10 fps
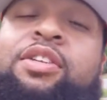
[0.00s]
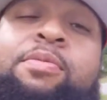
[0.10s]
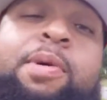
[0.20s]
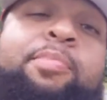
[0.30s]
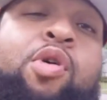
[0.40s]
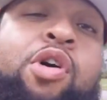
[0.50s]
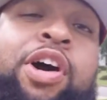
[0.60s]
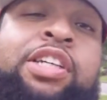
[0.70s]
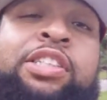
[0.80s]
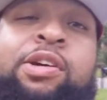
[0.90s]
Those my
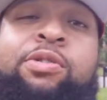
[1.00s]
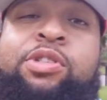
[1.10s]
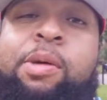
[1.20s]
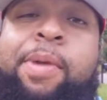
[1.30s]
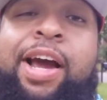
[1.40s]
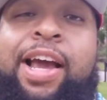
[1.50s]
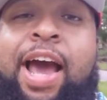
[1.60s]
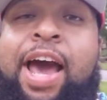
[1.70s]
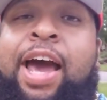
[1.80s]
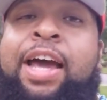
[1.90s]
boys. Those are my
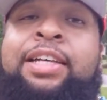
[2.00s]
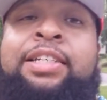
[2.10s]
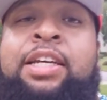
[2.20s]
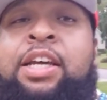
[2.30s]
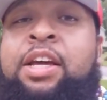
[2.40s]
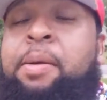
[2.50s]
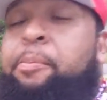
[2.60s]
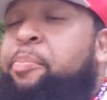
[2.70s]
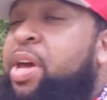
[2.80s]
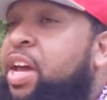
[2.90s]
guys.
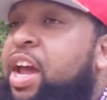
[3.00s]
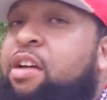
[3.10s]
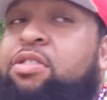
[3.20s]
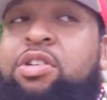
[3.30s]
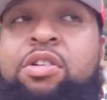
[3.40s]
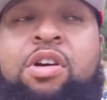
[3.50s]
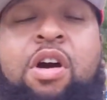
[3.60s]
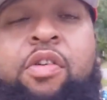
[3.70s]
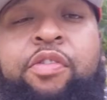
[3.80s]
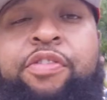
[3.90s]
Big Arizona
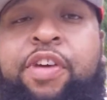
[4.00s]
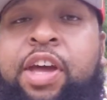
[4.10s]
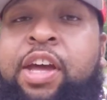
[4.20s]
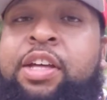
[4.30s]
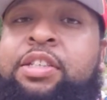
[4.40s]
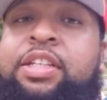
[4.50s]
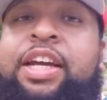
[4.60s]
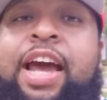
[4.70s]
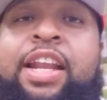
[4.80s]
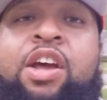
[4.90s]
Cardinals fans. They
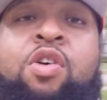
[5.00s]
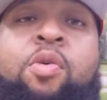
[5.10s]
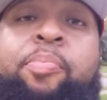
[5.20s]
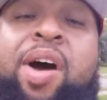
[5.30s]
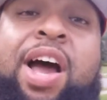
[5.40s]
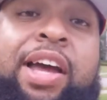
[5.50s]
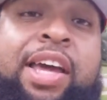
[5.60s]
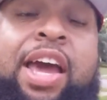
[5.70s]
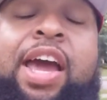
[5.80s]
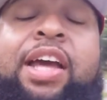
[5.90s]
got their own
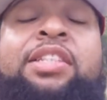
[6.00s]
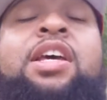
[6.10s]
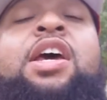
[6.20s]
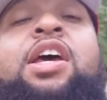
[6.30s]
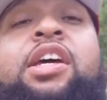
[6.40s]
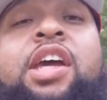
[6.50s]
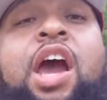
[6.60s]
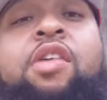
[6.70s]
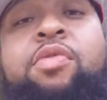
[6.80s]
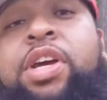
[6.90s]
podcast,
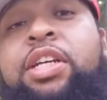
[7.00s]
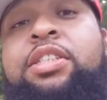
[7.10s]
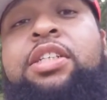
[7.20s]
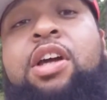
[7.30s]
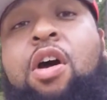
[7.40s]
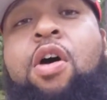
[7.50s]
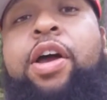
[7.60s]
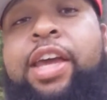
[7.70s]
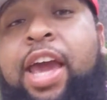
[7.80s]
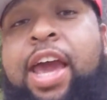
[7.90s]
Kyrie's
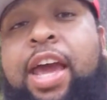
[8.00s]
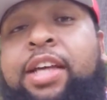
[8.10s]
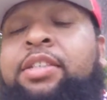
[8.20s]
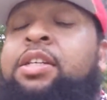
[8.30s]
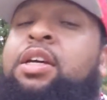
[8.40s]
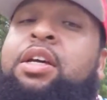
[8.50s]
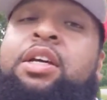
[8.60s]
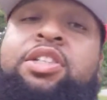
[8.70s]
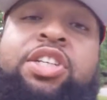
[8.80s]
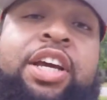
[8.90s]
Cardcast.
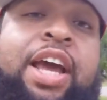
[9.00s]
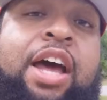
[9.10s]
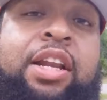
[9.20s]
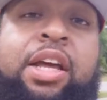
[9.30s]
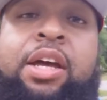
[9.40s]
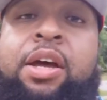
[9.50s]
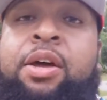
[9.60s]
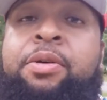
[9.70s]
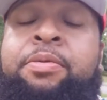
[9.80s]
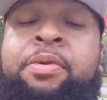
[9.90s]
Check out their
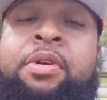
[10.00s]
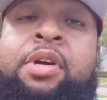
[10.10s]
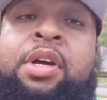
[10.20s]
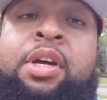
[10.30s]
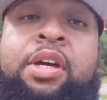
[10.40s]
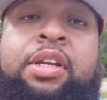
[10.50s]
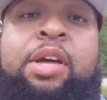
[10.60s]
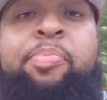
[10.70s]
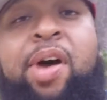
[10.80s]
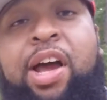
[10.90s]

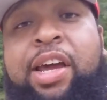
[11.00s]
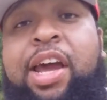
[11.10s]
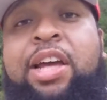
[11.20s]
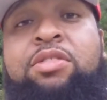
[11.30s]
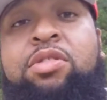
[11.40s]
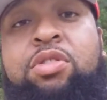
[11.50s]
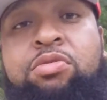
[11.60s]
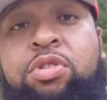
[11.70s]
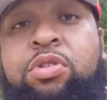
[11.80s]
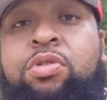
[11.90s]
podcast on
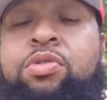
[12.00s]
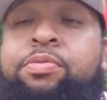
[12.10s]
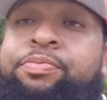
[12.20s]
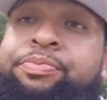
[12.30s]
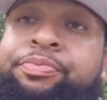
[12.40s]
YouTube.